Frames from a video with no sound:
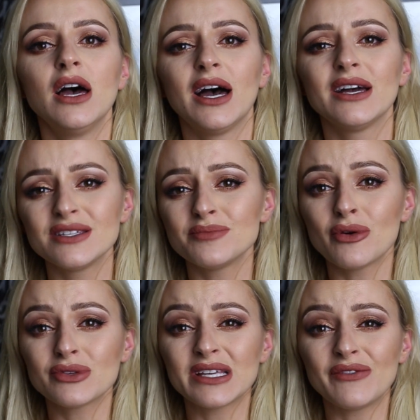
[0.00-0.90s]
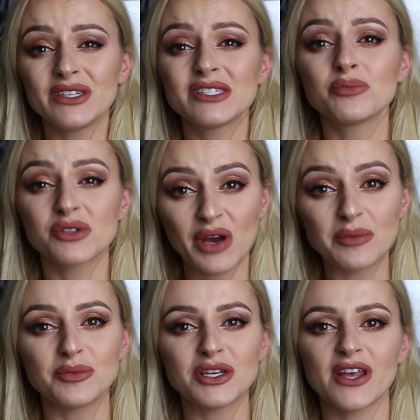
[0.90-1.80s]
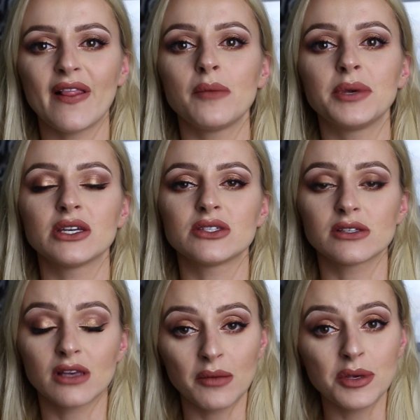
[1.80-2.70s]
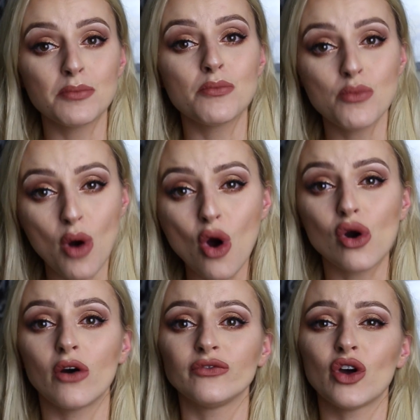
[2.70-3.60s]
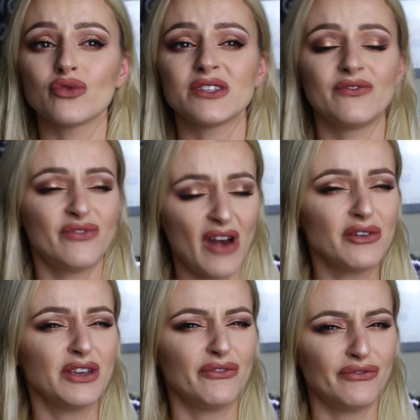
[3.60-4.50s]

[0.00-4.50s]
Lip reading: and most definitely subscribe to my channel because there's gonna be more of those very,